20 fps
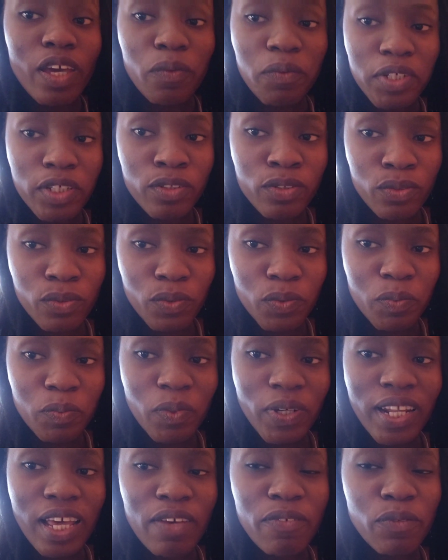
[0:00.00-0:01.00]
ewedu,
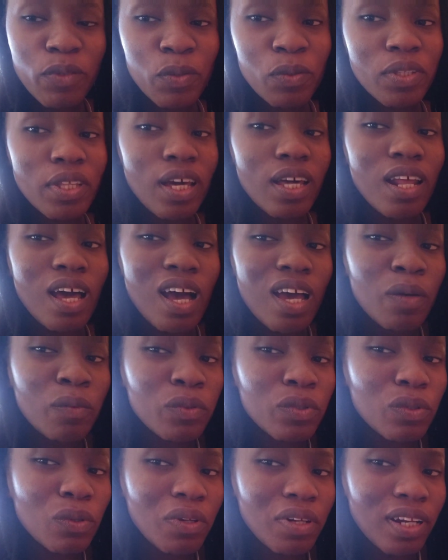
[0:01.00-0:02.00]
but I feel that I
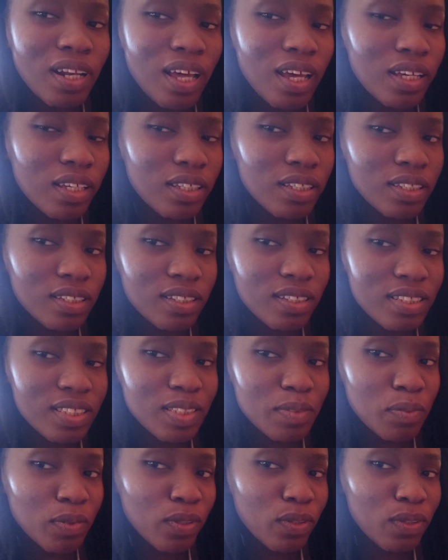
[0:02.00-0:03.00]
will not like it
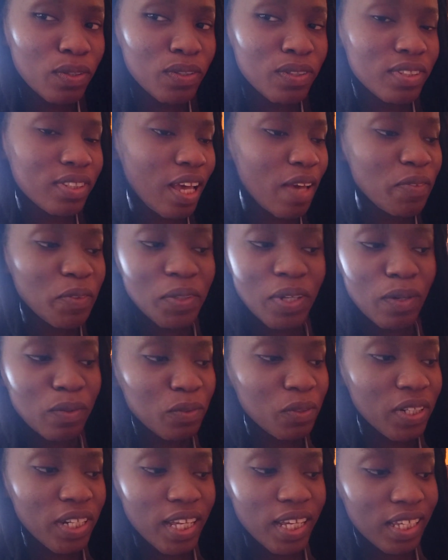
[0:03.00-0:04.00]
because I feel that I
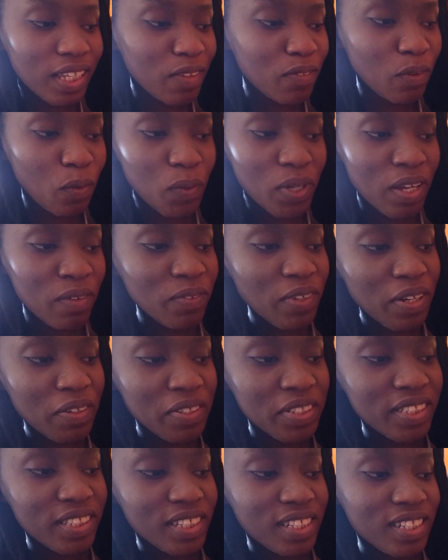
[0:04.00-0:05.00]
will not like it for whatever
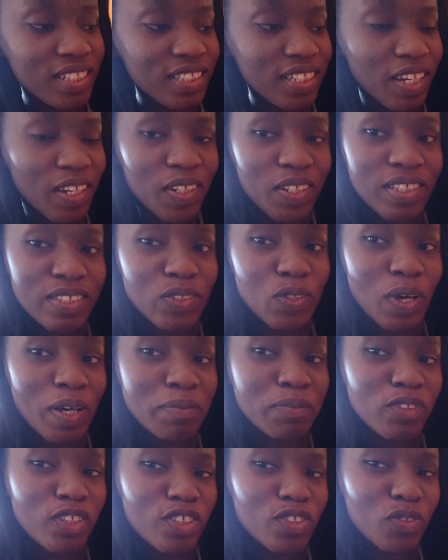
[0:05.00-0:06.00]
reason So
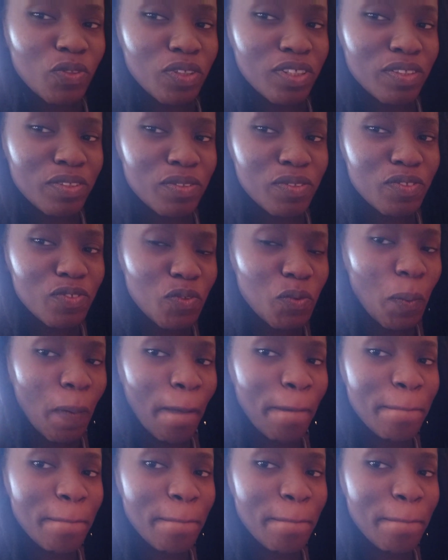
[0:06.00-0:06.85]
I'm just going to